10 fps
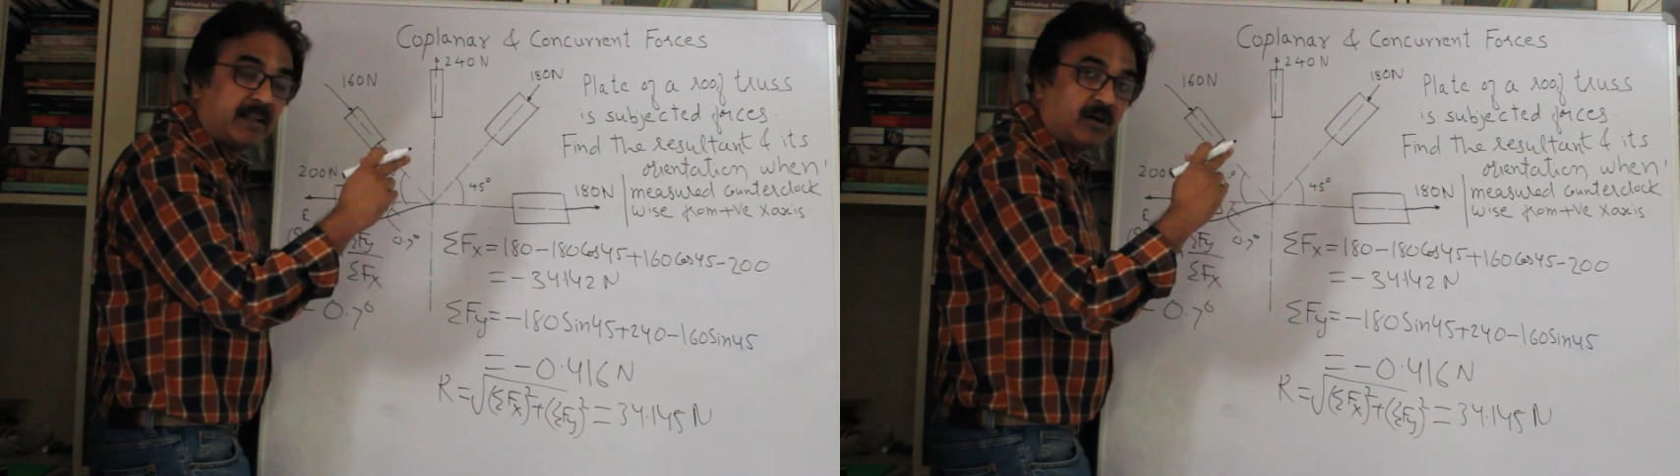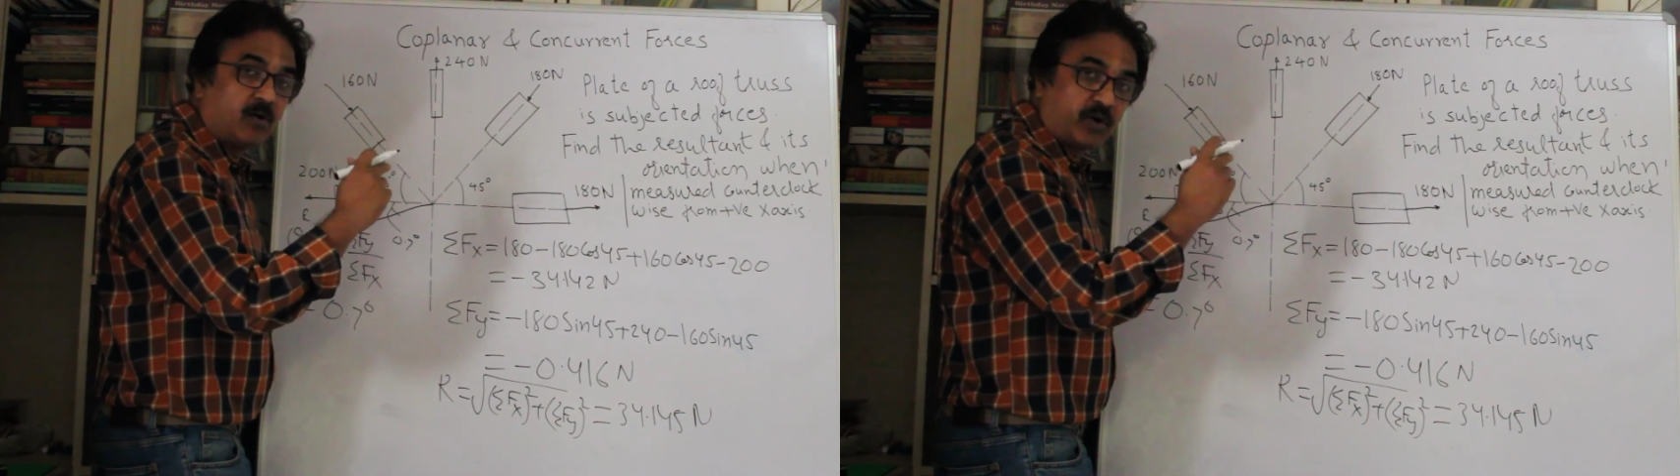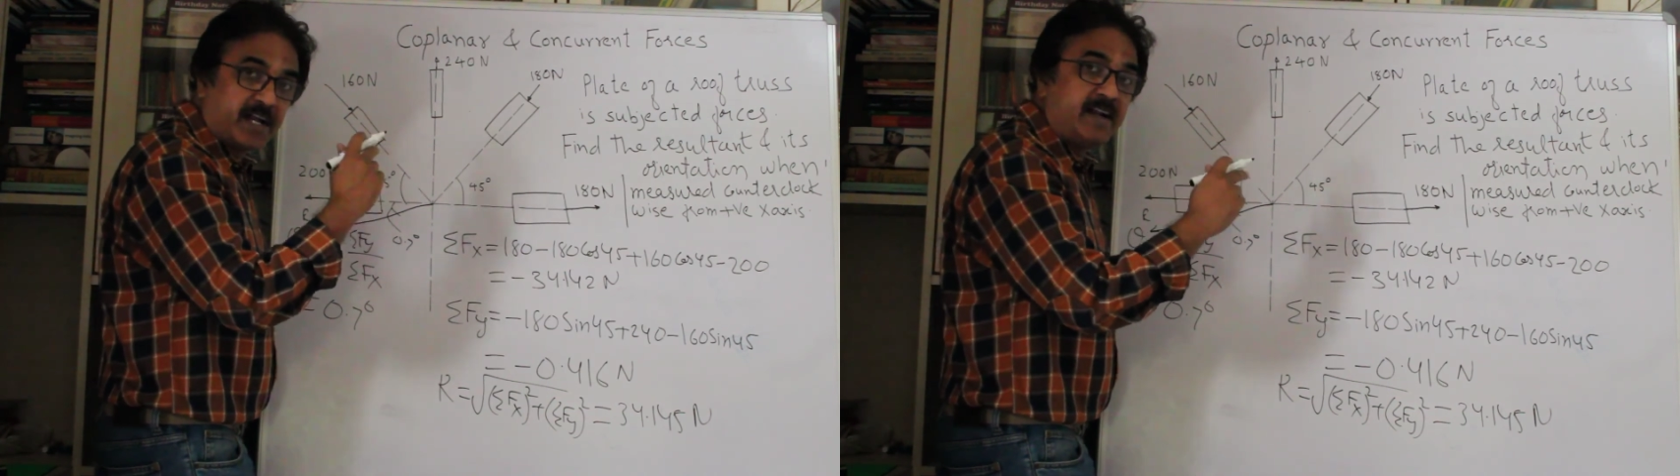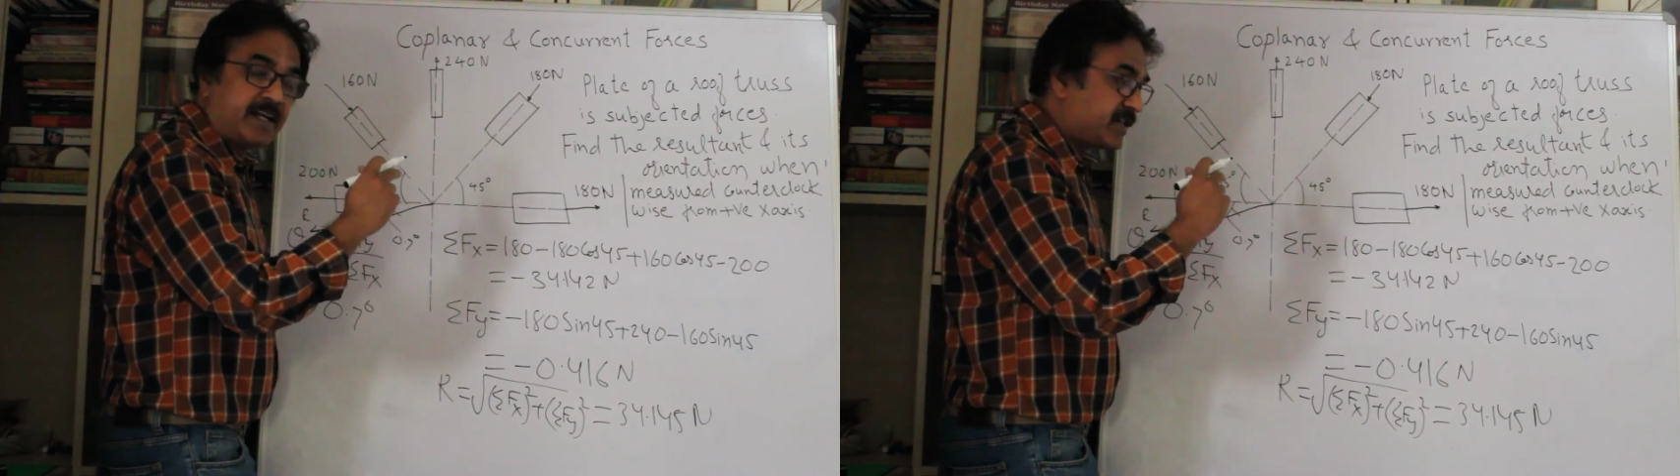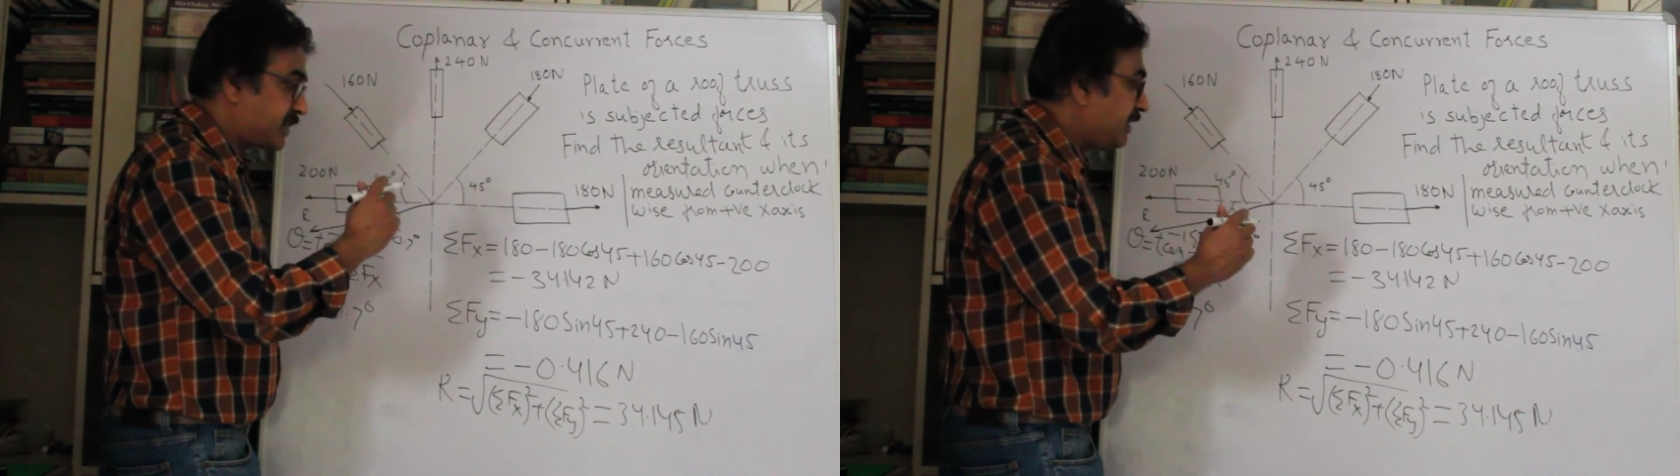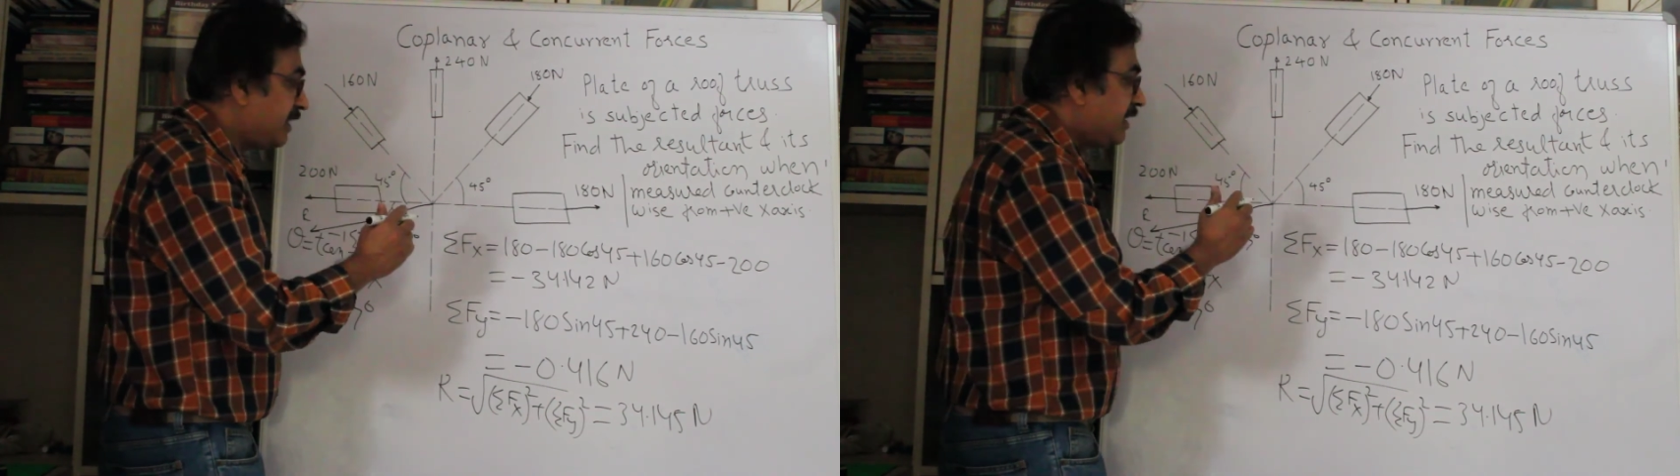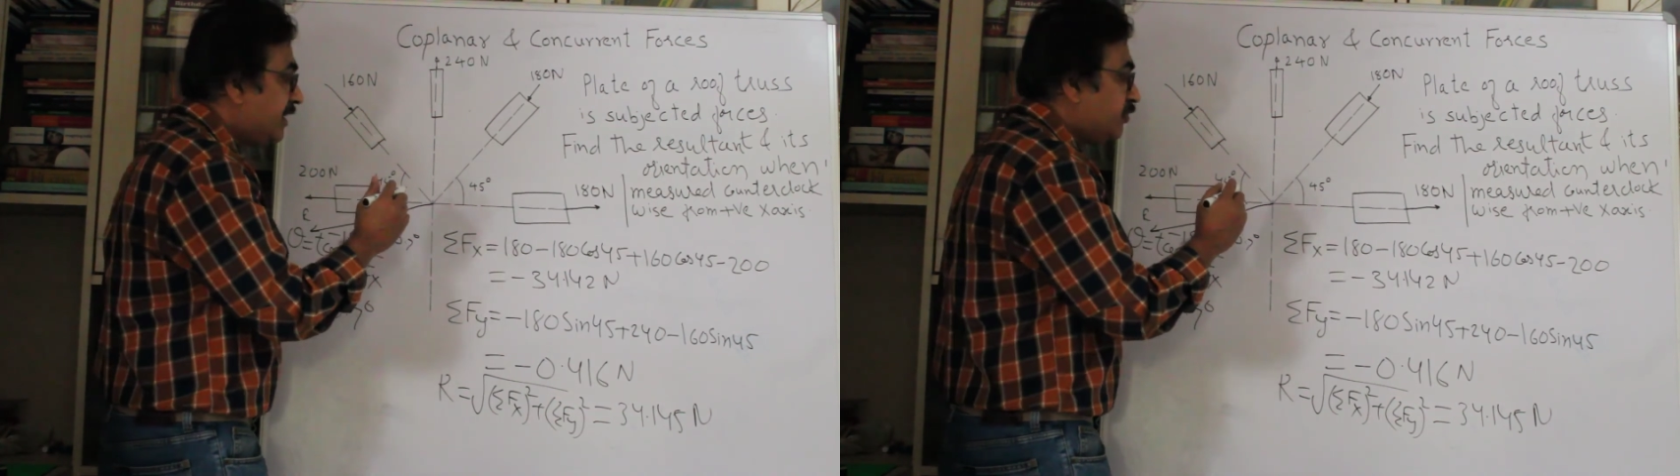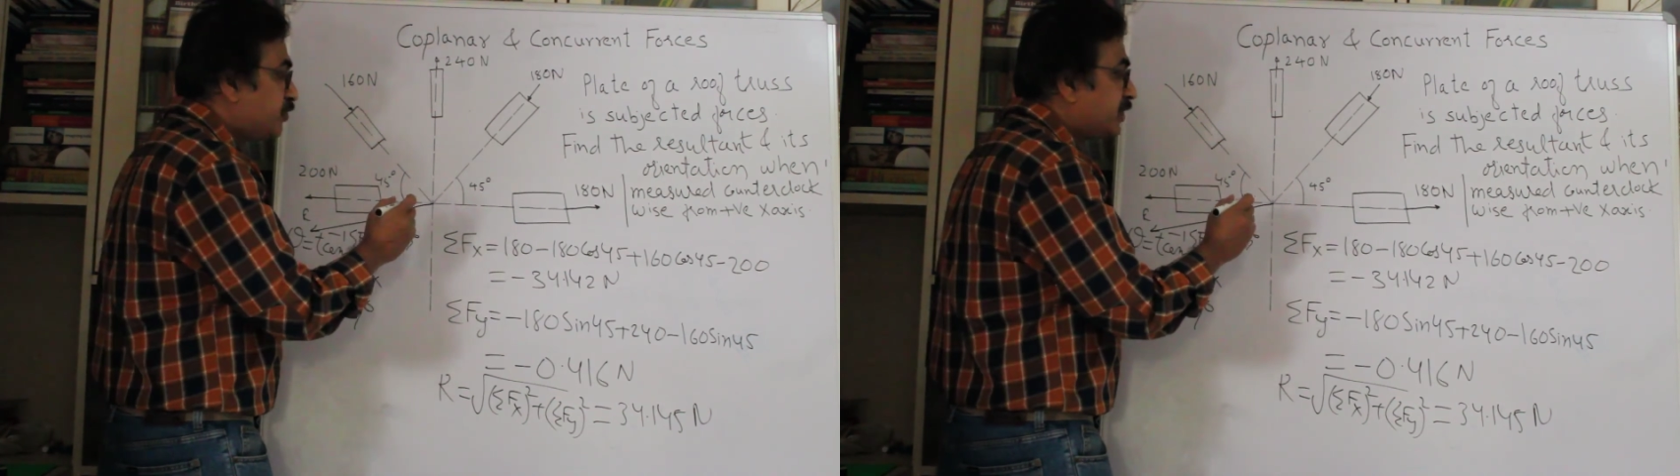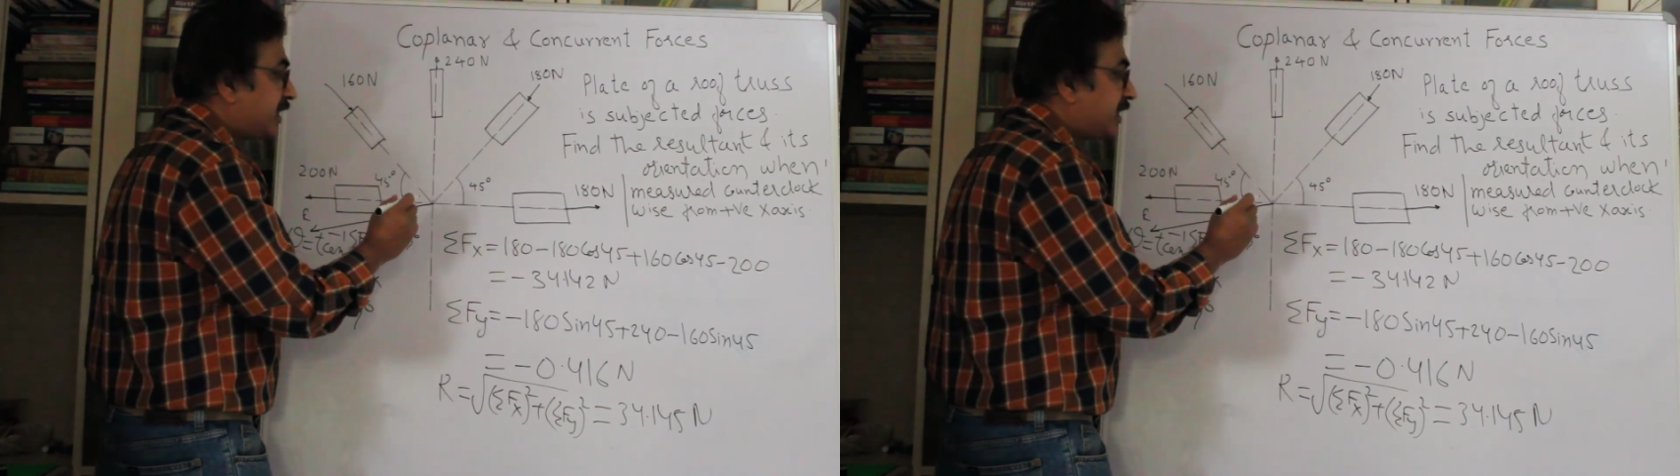the orientation, you should